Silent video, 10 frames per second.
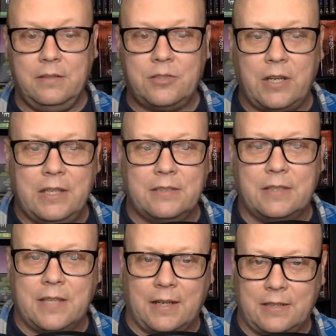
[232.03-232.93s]
Chinese
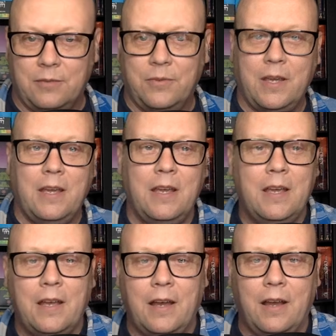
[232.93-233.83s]
detective.
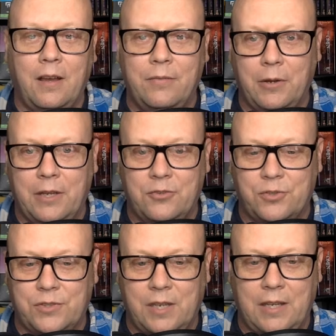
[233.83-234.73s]
Very
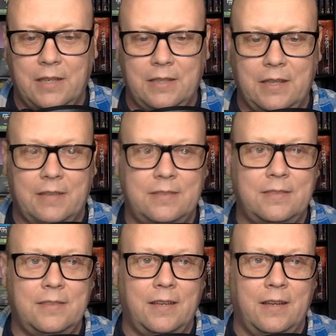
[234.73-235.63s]
interesting.
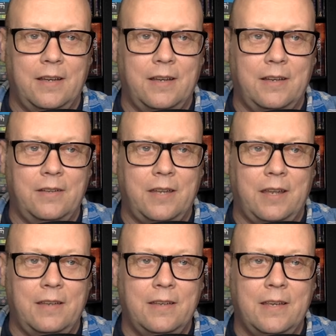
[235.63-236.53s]
Yes.
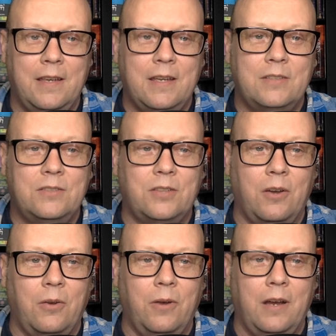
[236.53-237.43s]

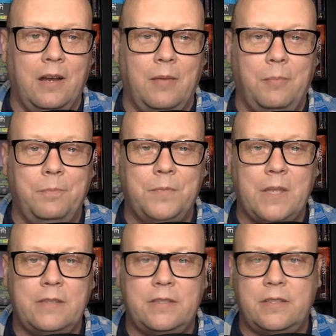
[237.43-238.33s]
So
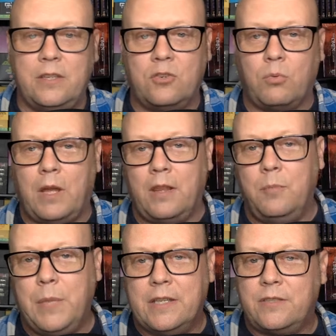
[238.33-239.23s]
Cinderella
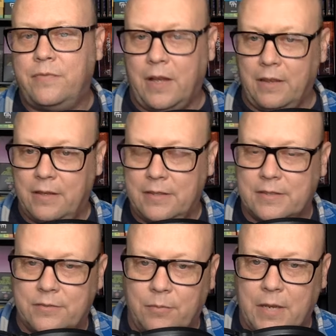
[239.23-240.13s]
Meets Fella. This
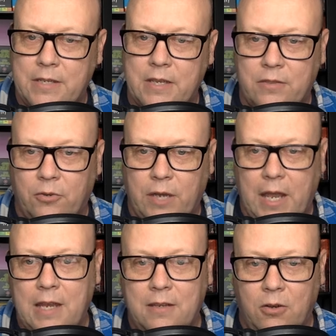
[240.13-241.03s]
is from
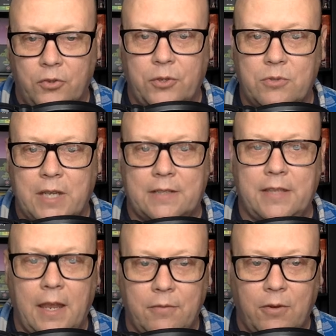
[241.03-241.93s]
1938. Also Tex
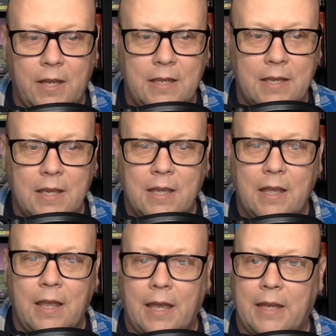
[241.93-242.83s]
Avery.
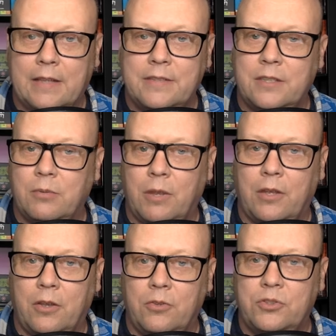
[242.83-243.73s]
And it's Cinderella
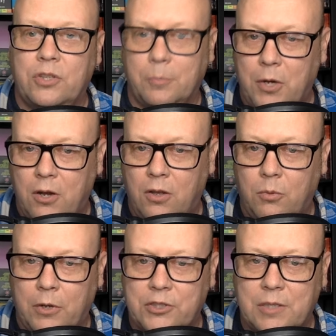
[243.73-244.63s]
goes to the ball
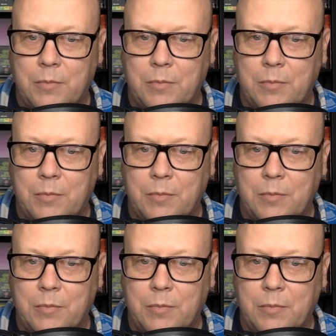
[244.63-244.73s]
where she